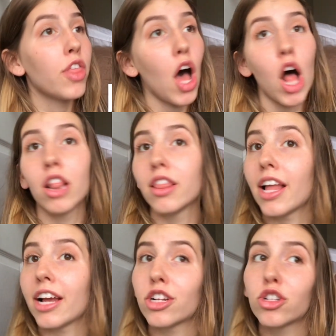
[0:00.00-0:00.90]
the
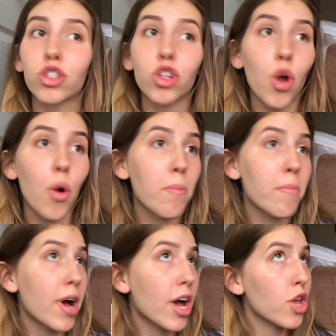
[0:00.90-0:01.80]

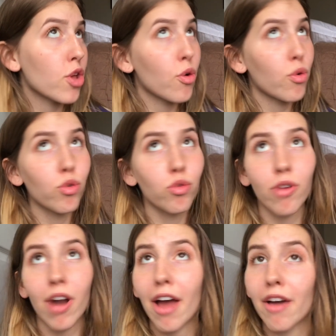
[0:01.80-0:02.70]

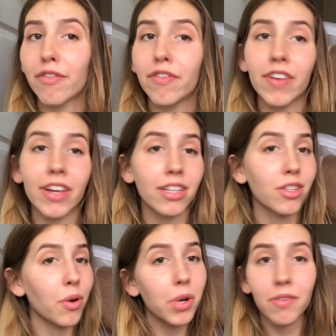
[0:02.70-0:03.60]
electromyographic,
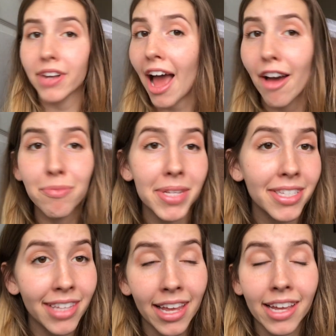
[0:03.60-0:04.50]
don't even have me
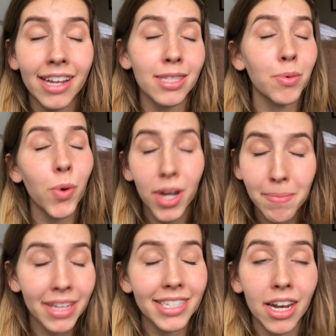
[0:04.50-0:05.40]
say it because I'm going to
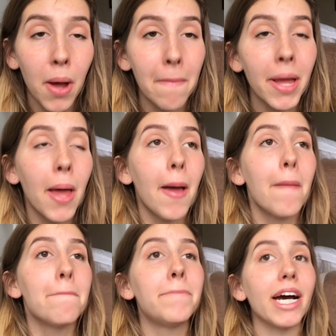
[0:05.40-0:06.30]
mess it up.
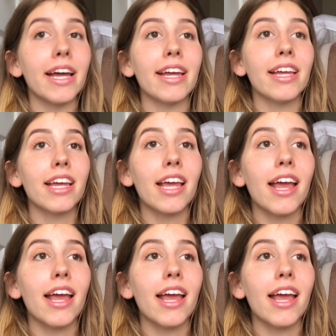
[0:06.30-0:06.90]
But